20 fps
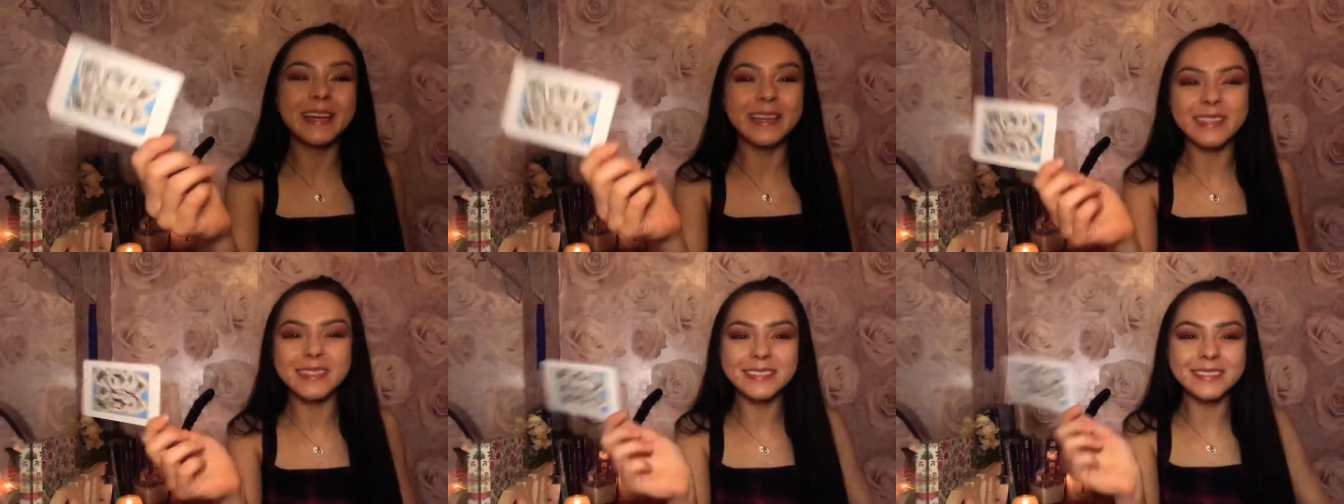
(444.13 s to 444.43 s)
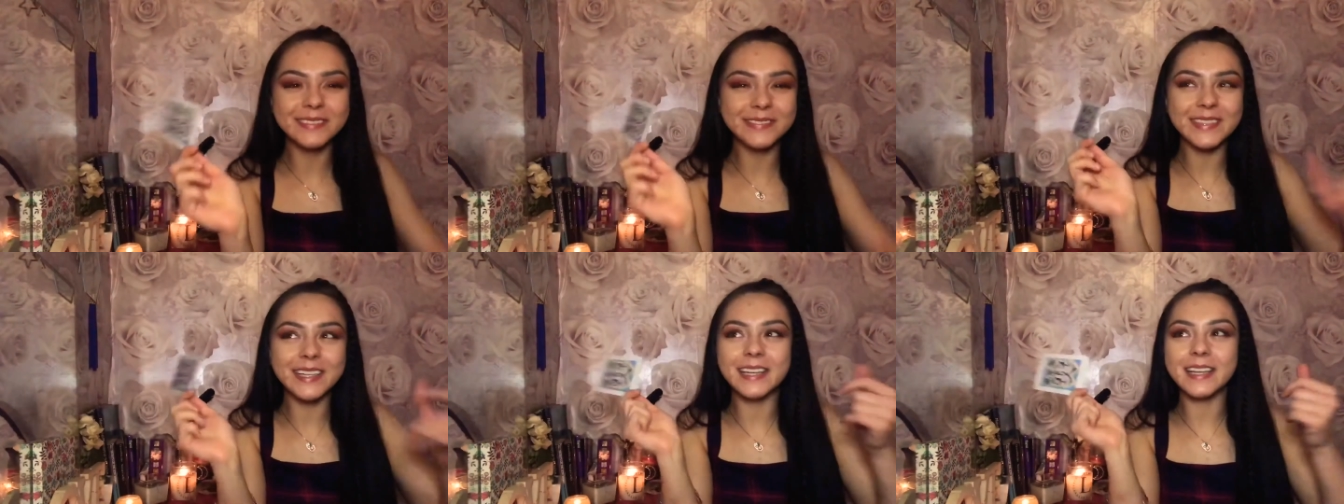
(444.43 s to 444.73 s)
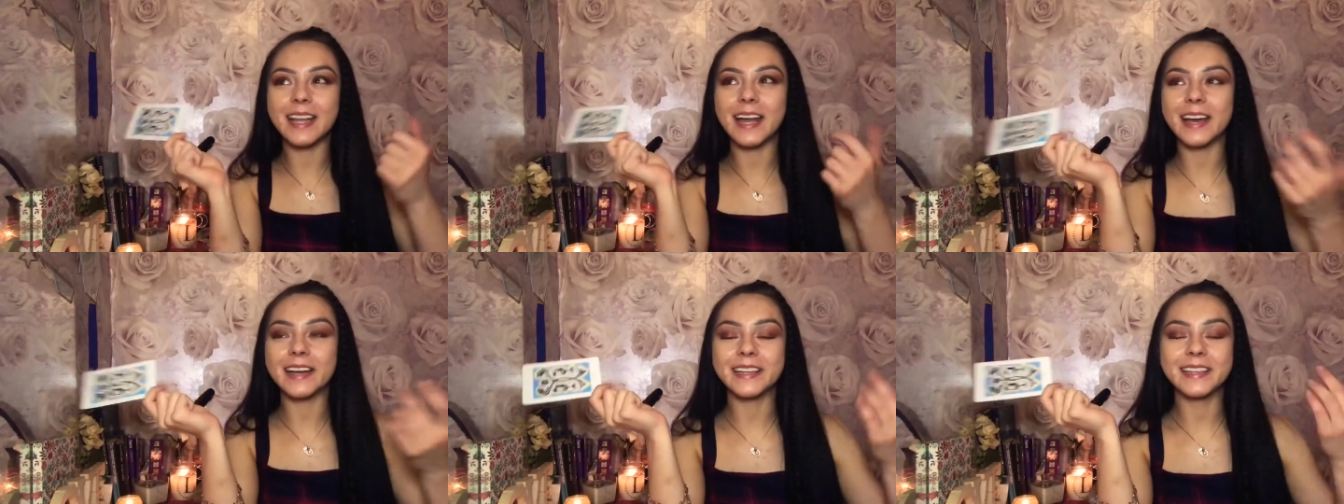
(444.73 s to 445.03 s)
could feel
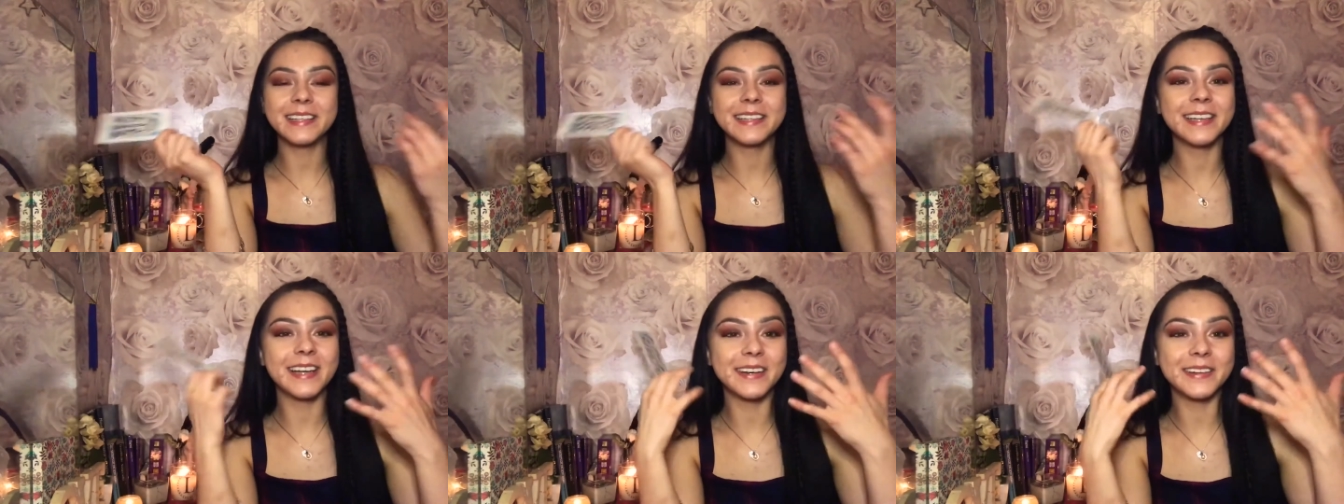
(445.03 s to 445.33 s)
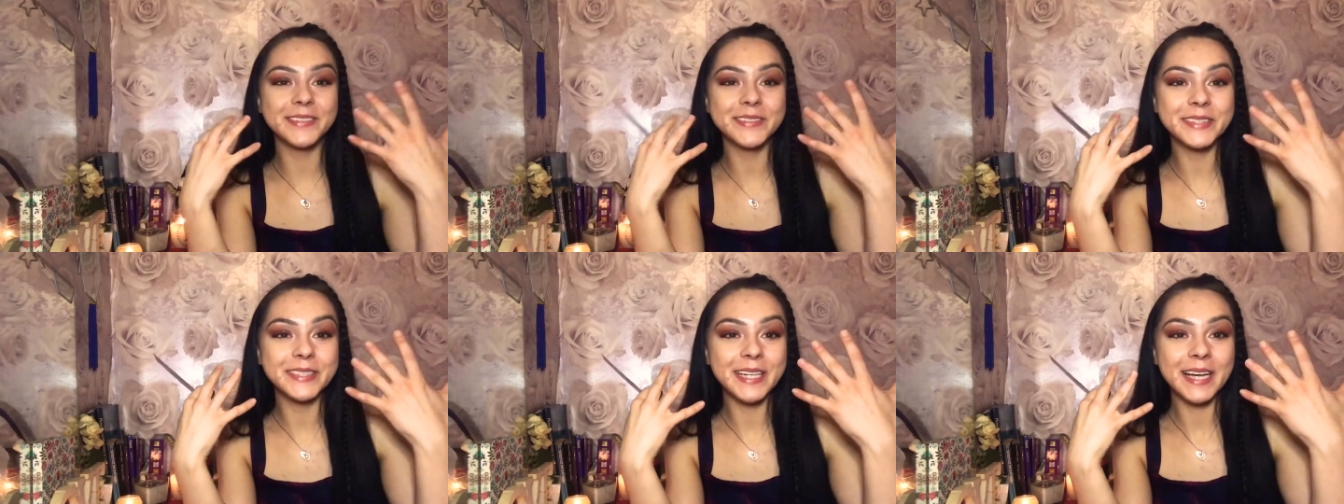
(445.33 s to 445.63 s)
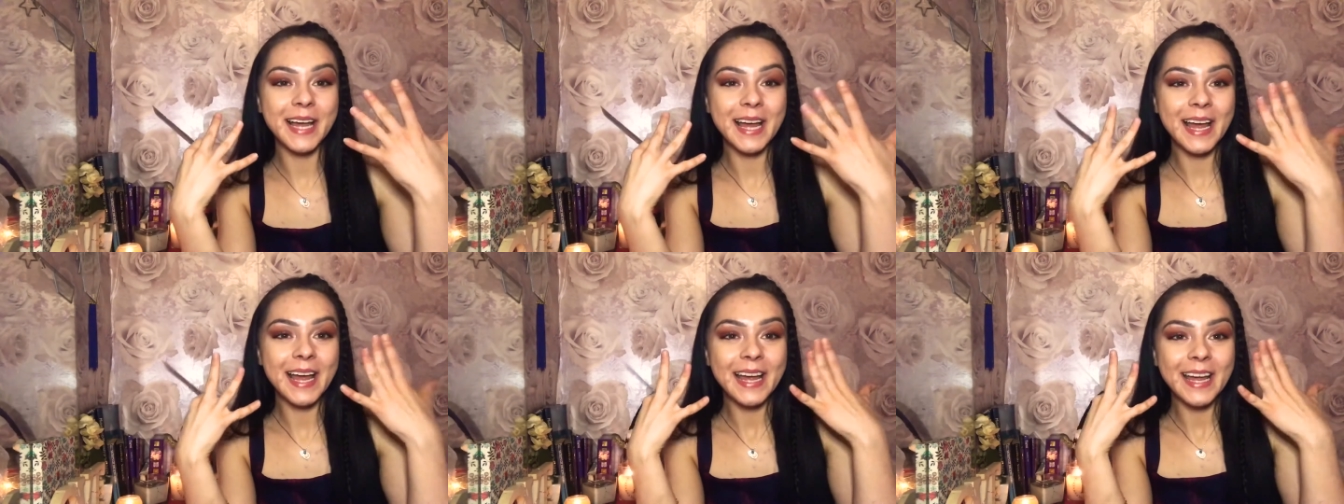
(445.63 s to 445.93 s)
like, you know,
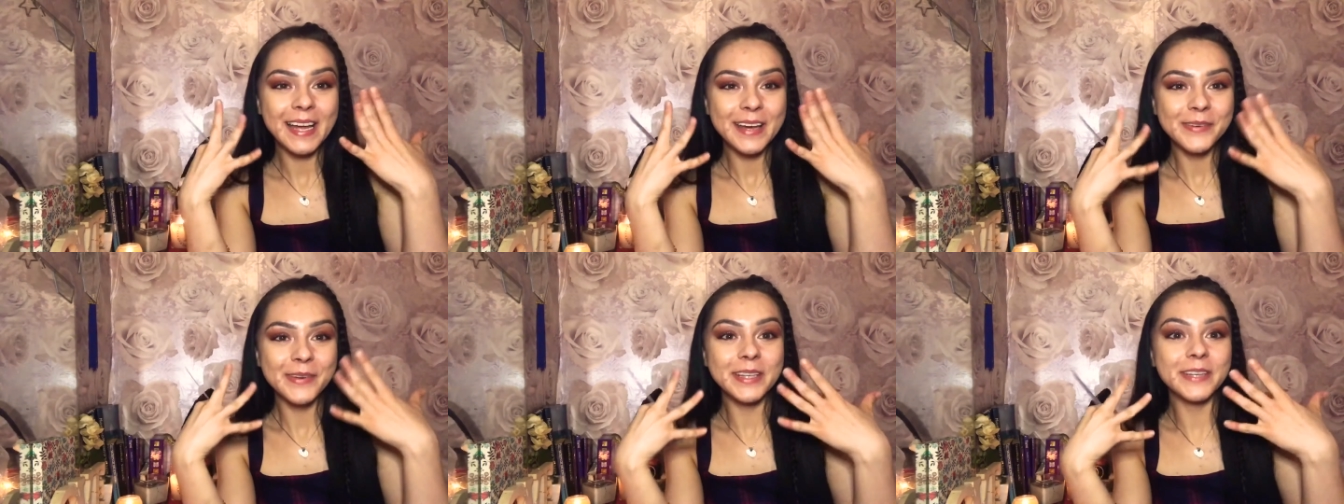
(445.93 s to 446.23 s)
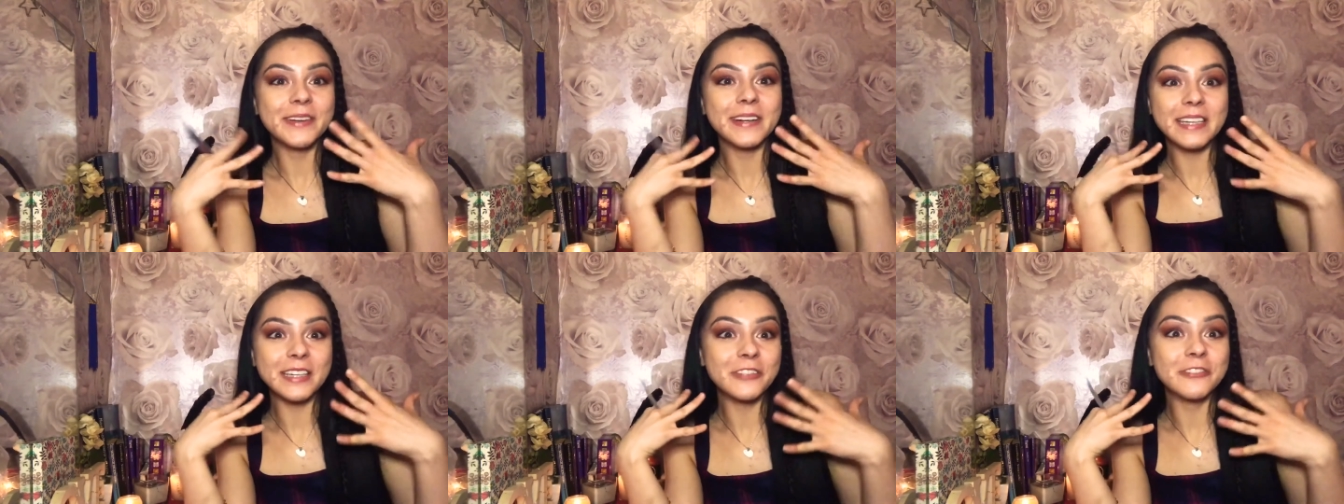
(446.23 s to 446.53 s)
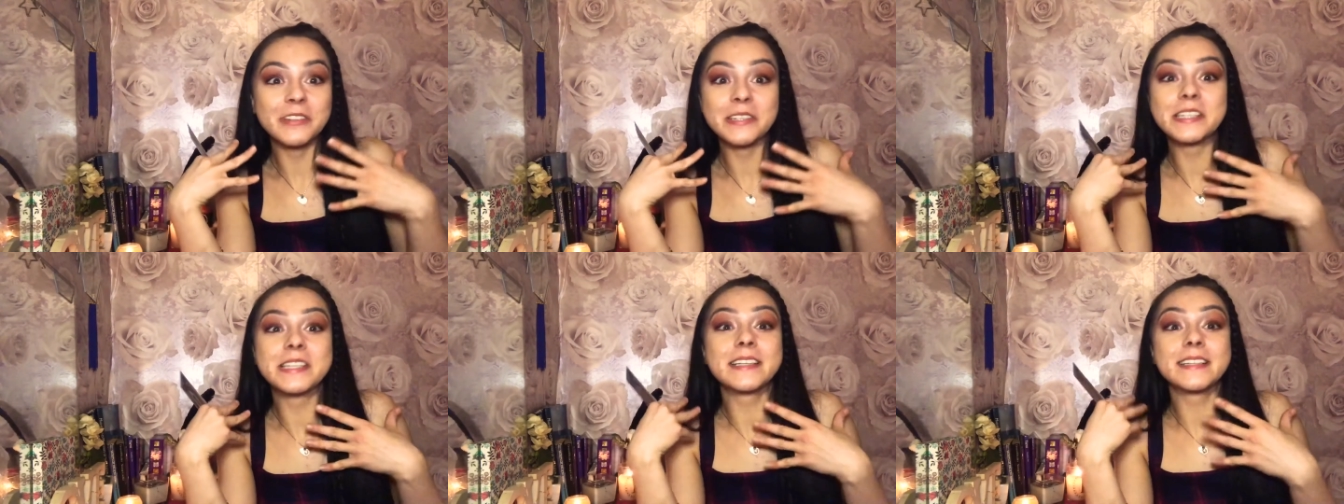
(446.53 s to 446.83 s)
when you had a
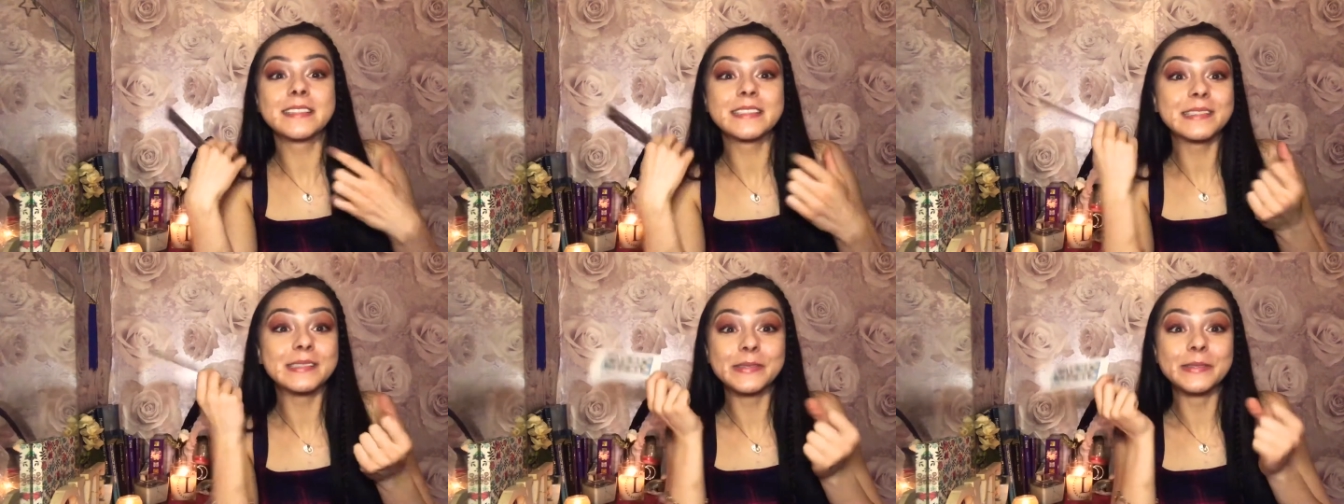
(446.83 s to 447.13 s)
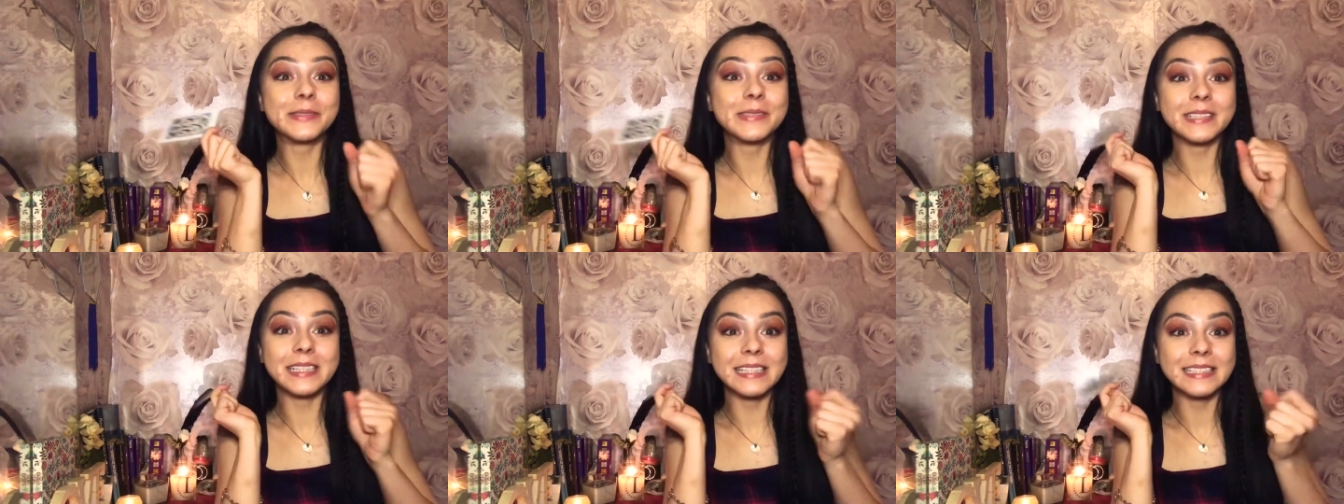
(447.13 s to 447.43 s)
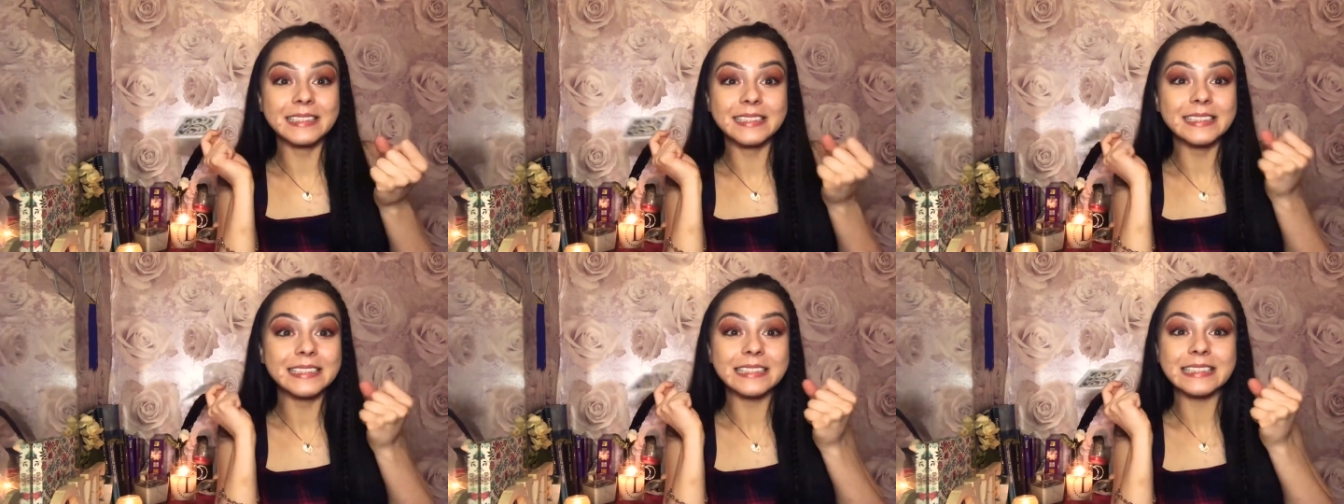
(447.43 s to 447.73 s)
crush at school
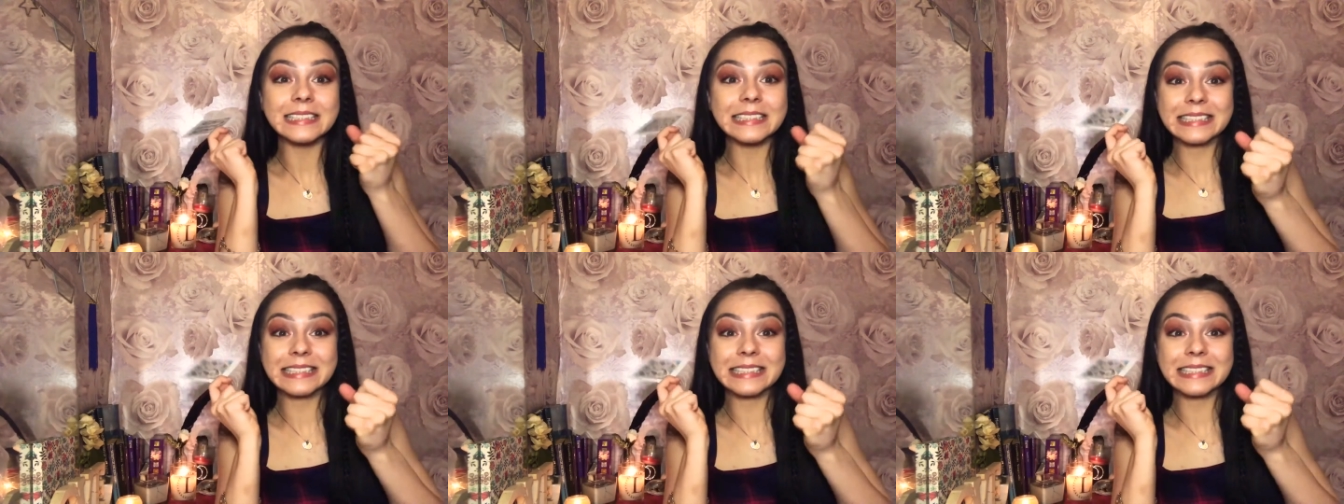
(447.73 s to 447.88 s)
and